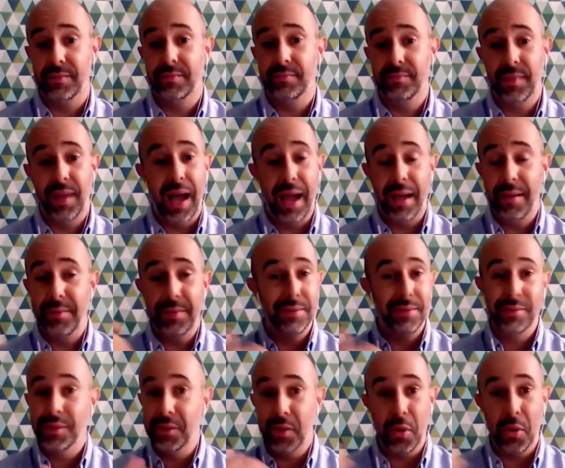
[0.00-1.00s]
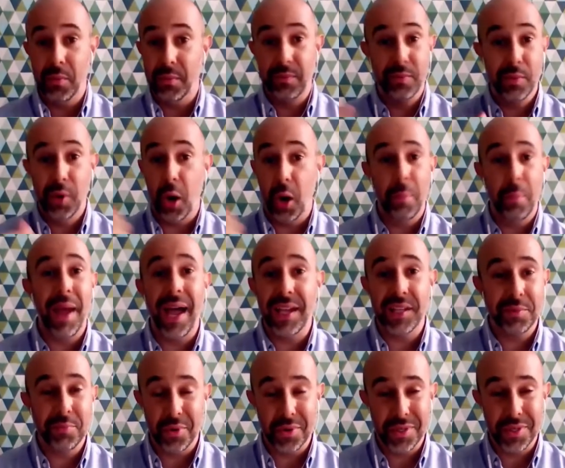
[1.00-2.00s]
our
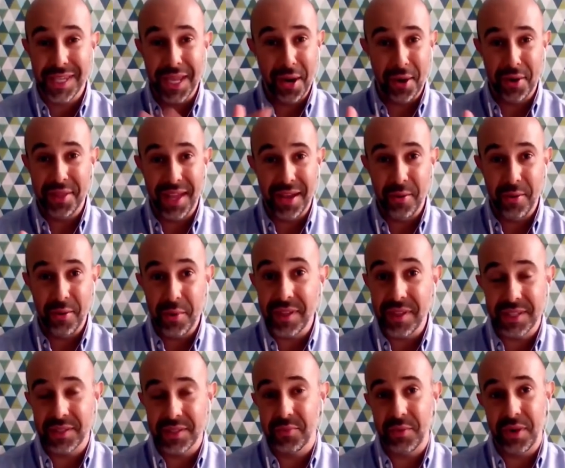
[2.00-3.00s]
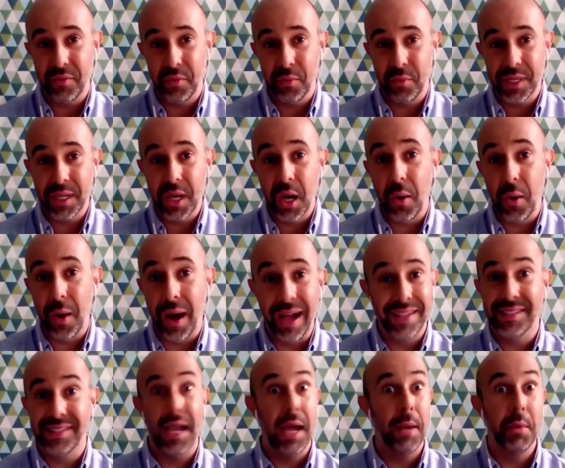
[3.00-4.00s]
passports carry that with us wherever we go. I
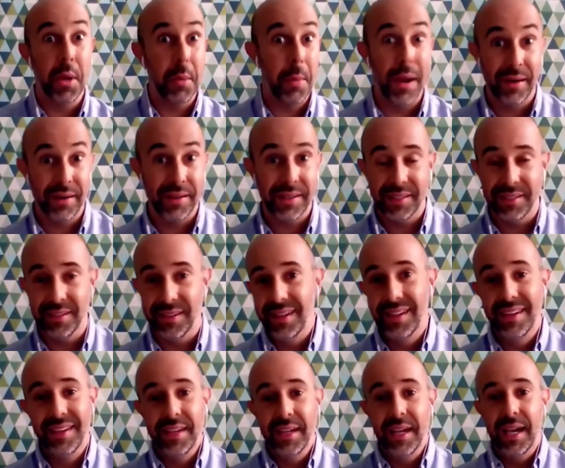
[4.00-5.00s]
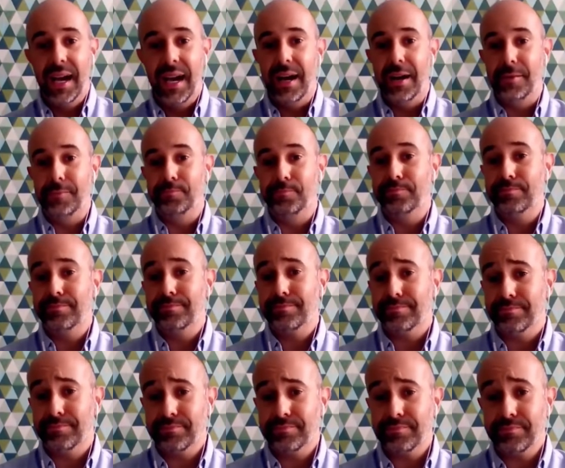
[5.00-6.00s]
say I'm an American. And
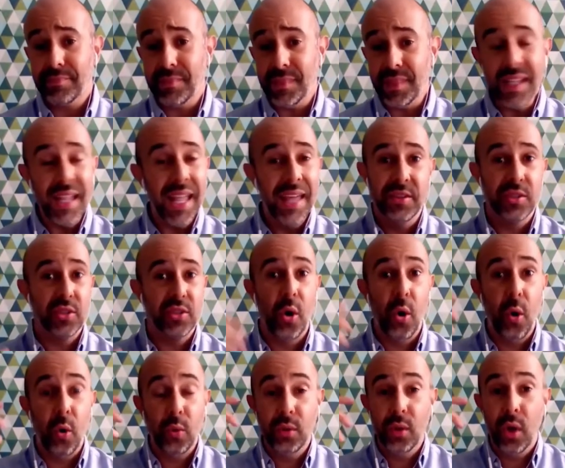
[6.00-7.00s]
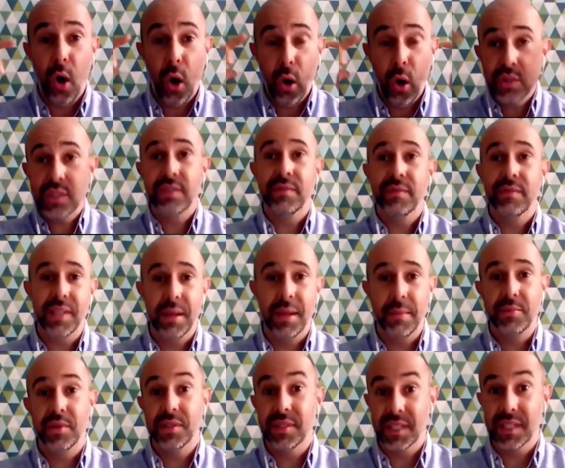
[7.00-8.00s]
there's a whole host of
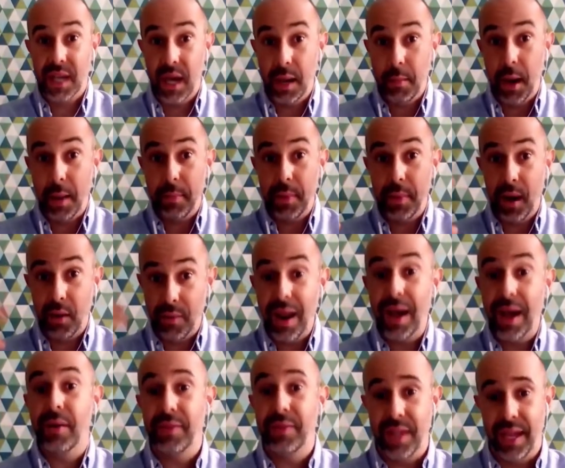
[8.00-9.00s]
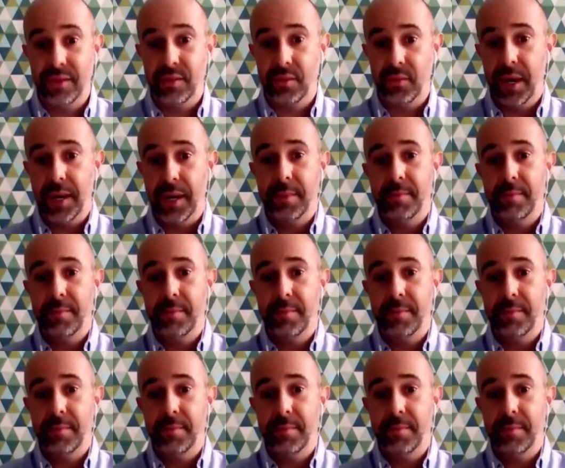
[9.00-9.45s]
assumptions that come up around that, right?